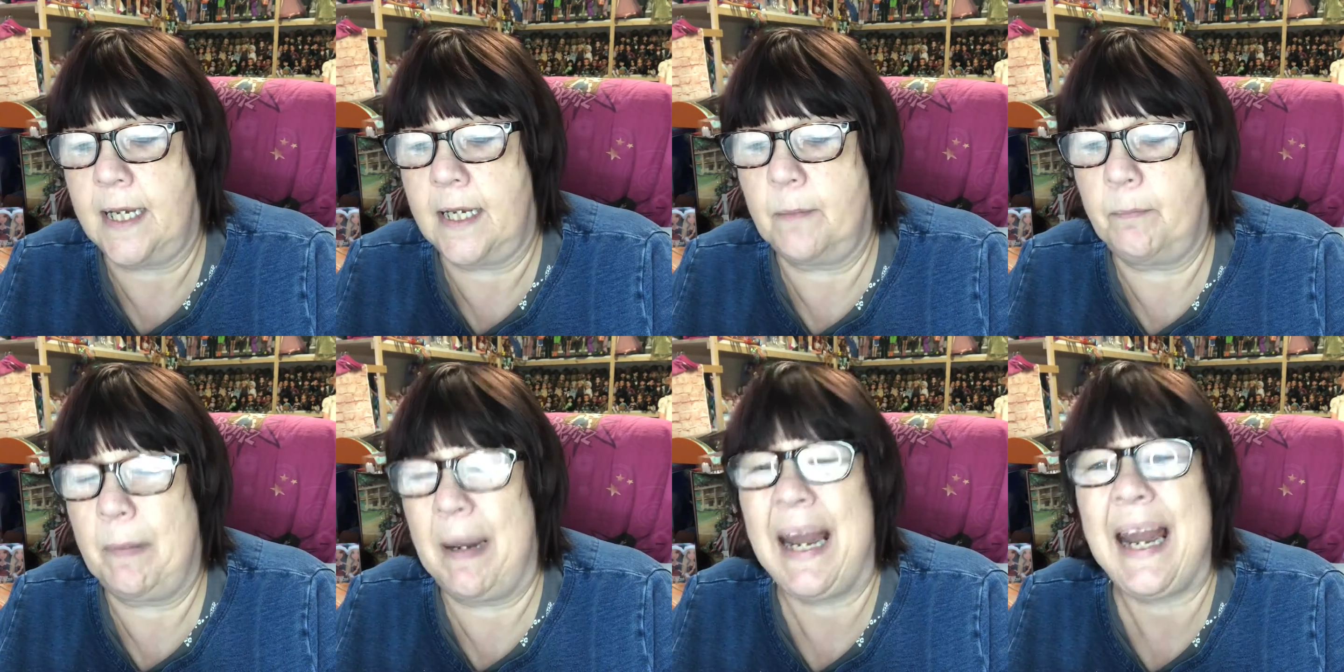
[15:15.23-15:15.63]
a
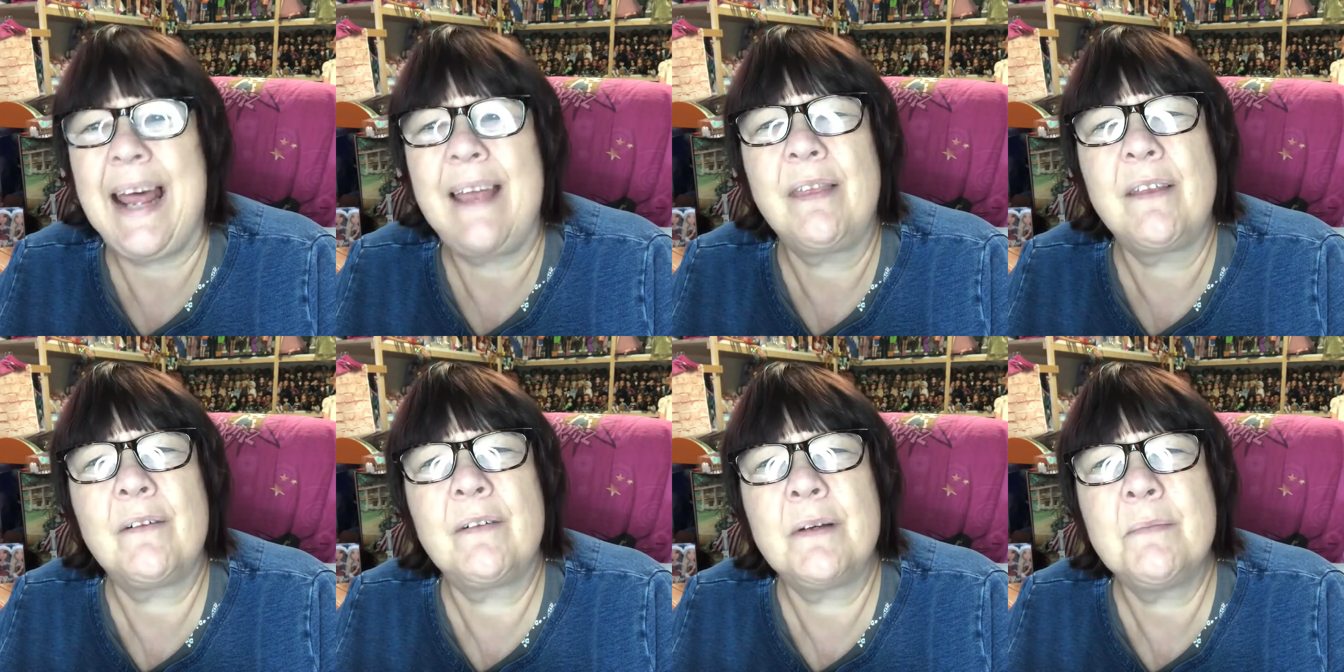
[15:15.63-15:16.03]

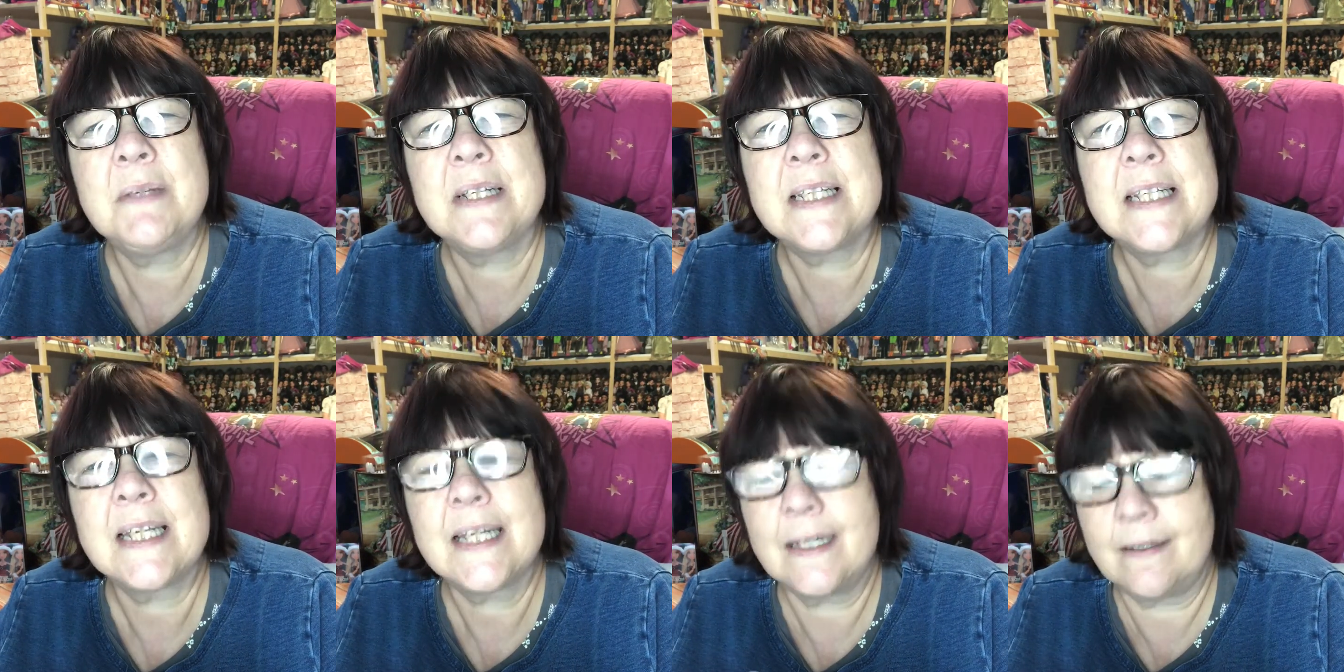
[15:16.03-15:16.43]
pleathery
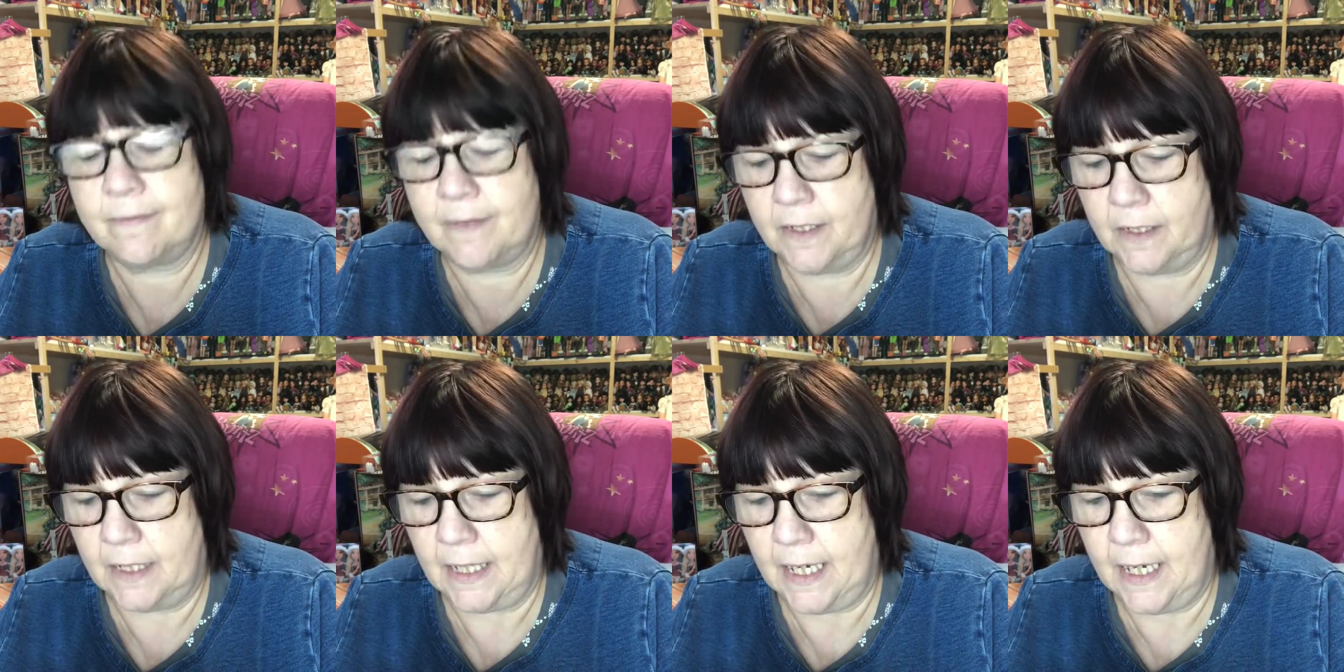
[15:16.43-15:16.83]

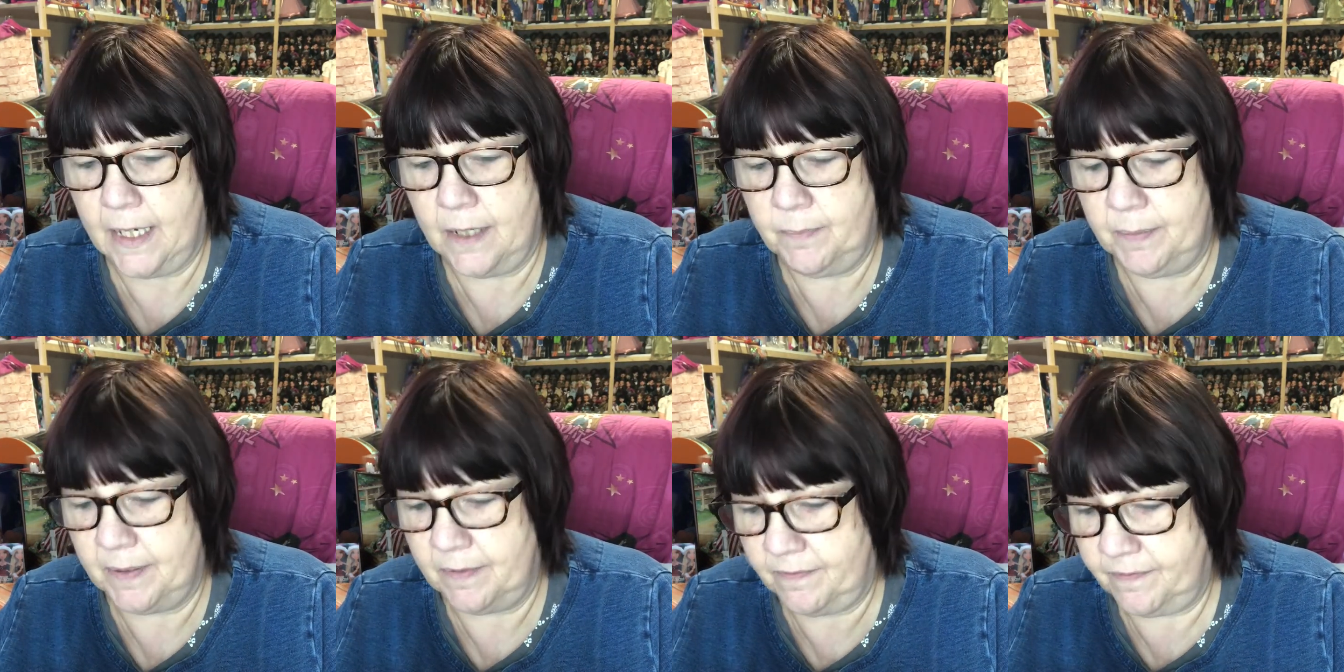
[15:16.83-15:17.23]
material. I
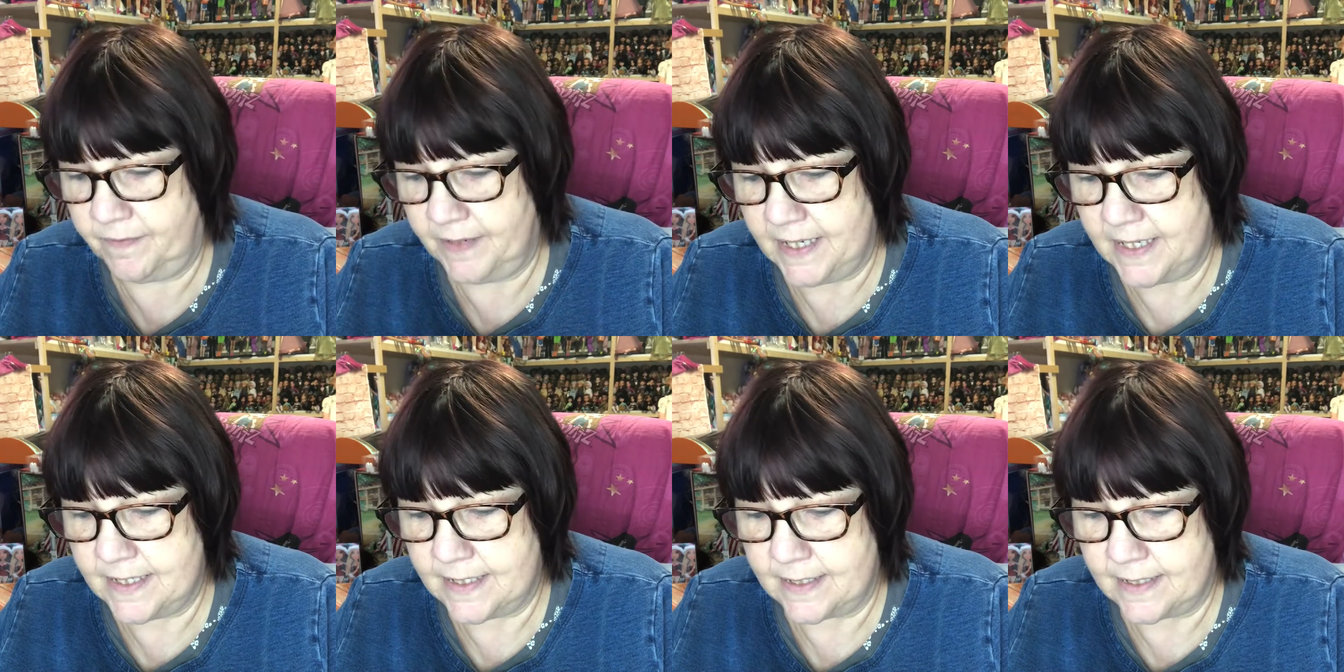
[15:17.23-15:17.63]
hope it
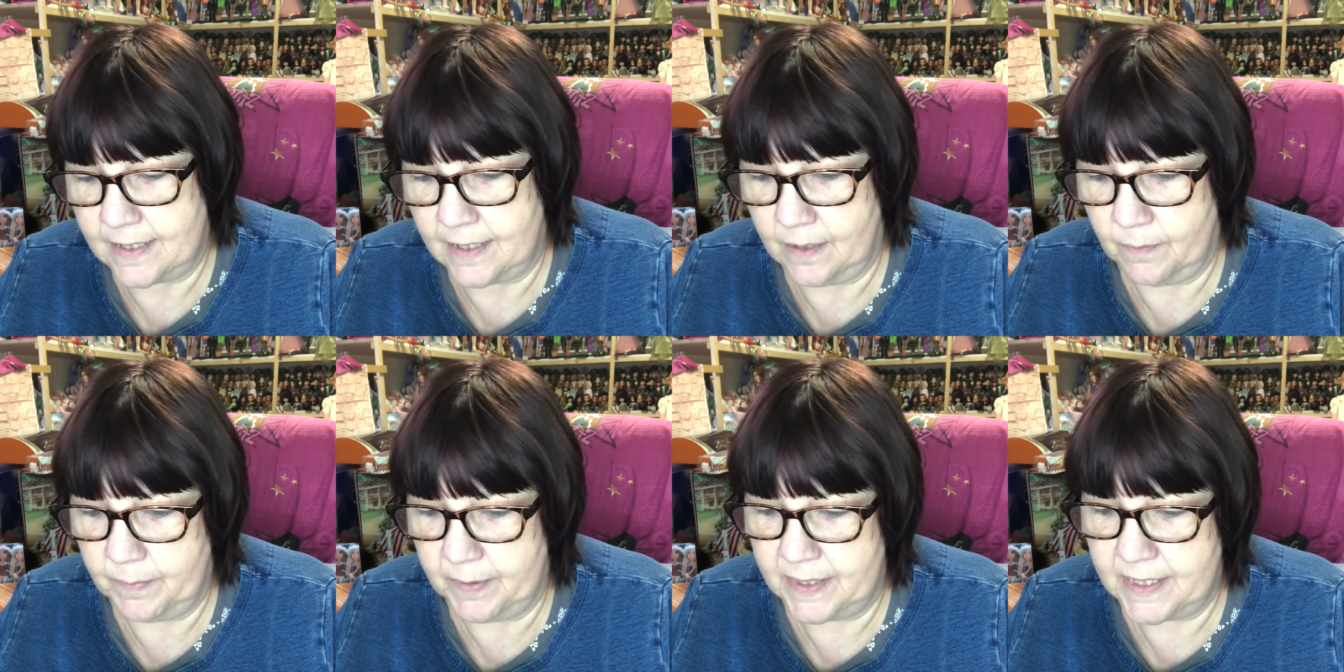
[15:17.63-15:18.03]
fits.
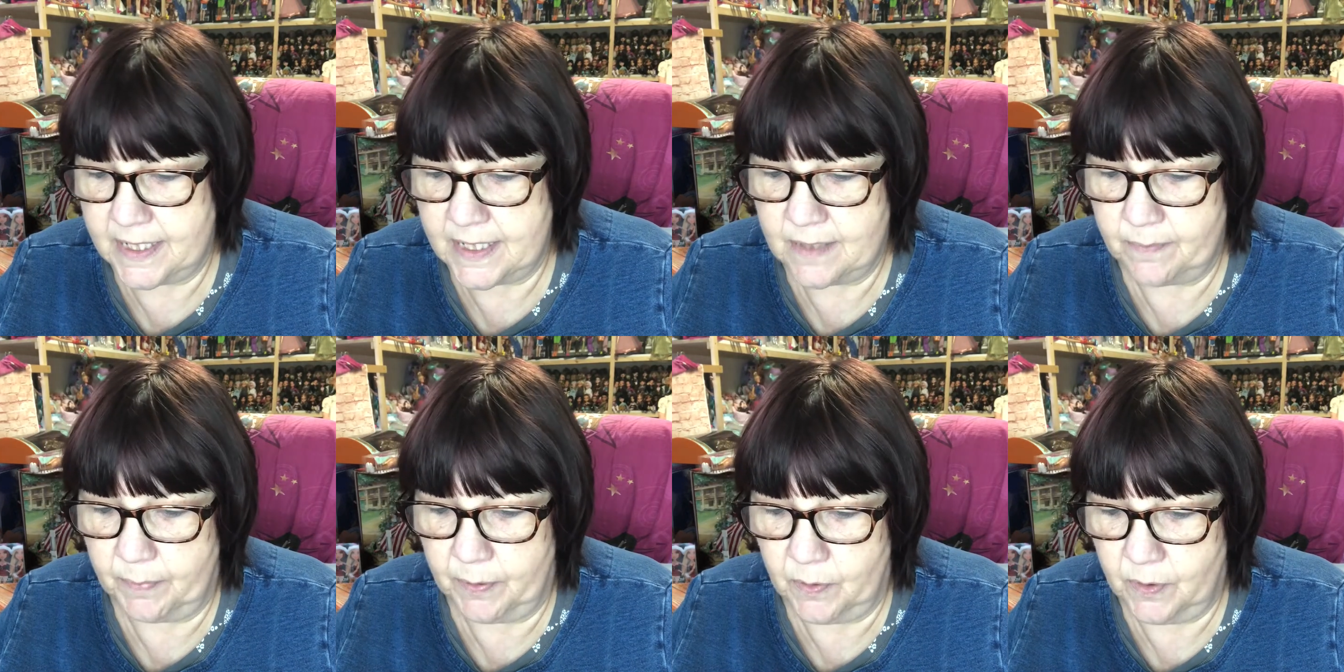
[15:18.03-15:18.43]
I'll be
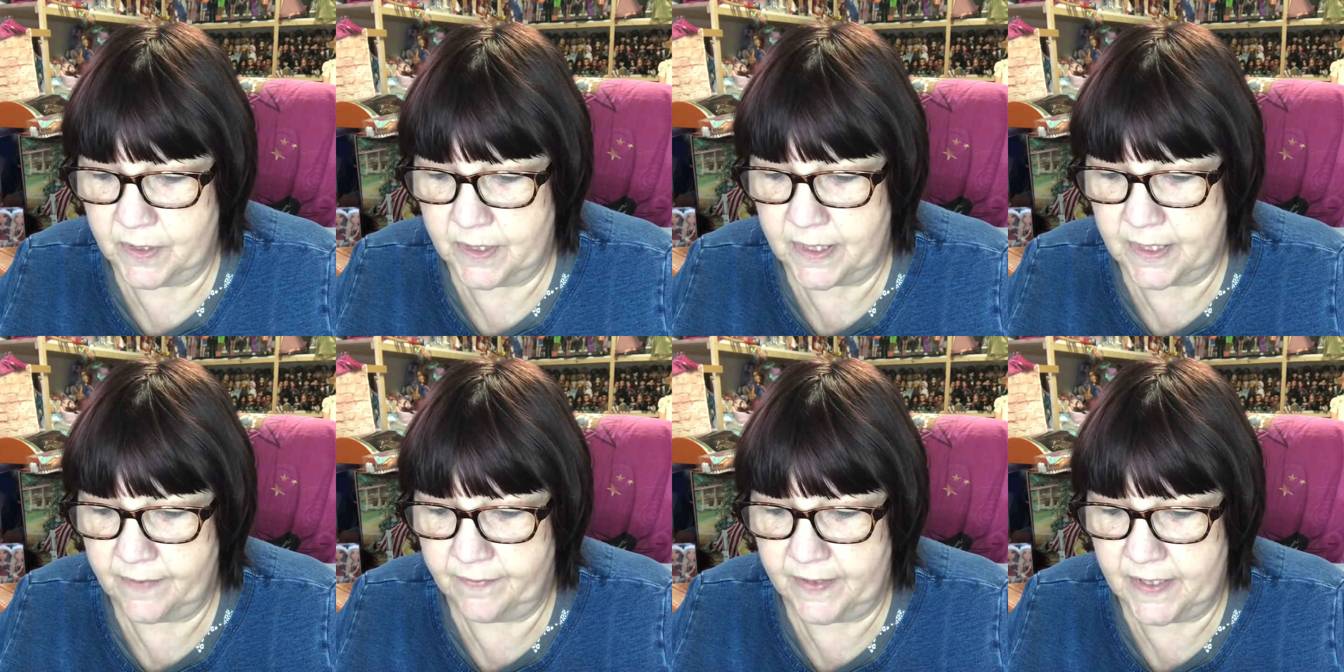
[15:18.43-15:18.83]

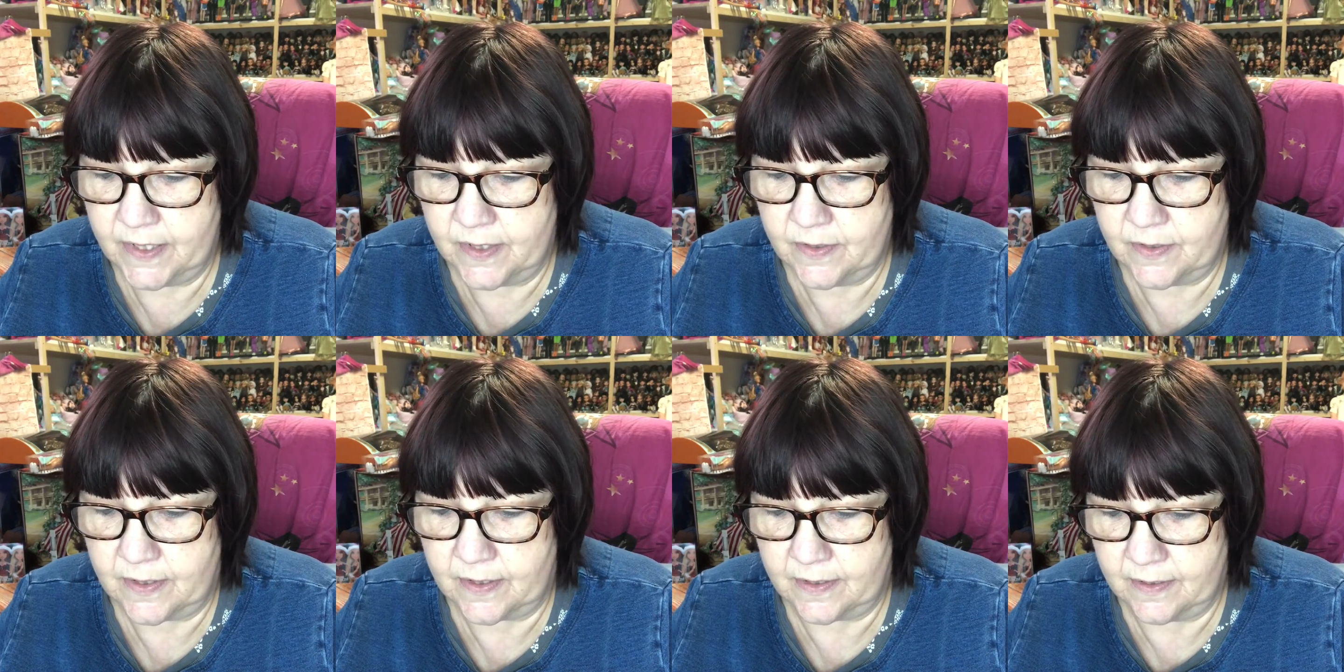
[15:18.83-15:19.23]
disappointed if it
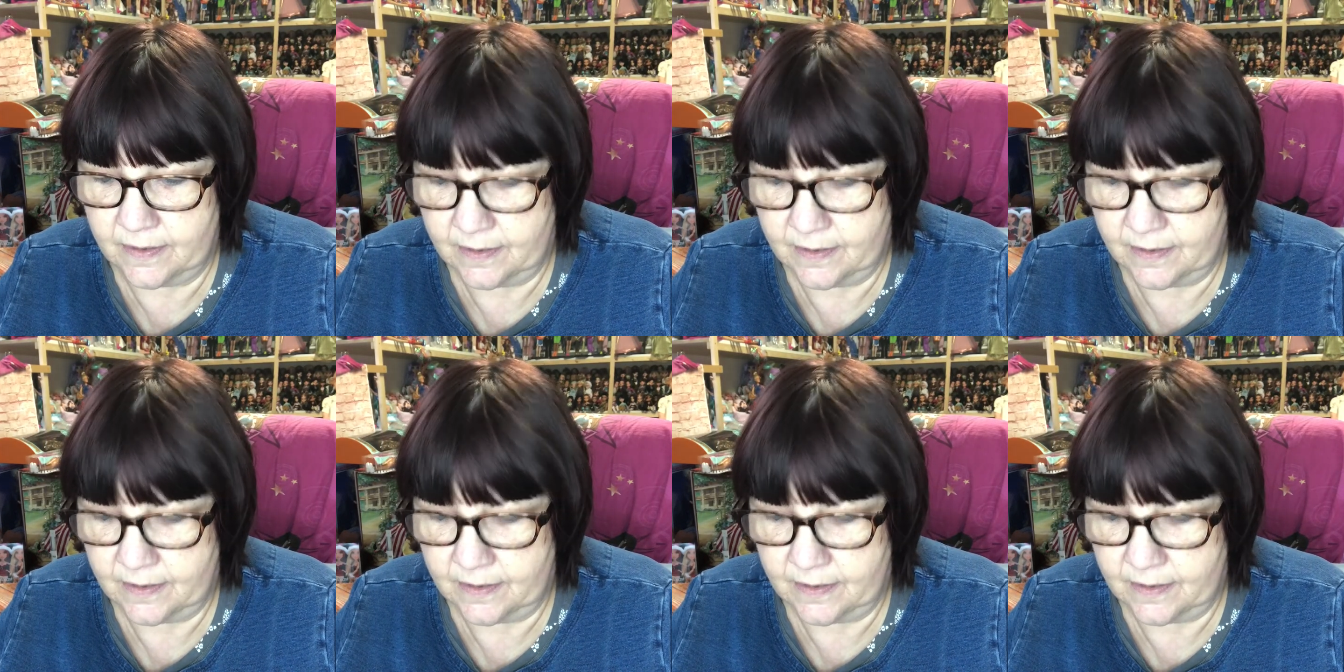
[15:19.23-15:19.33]
doesn't,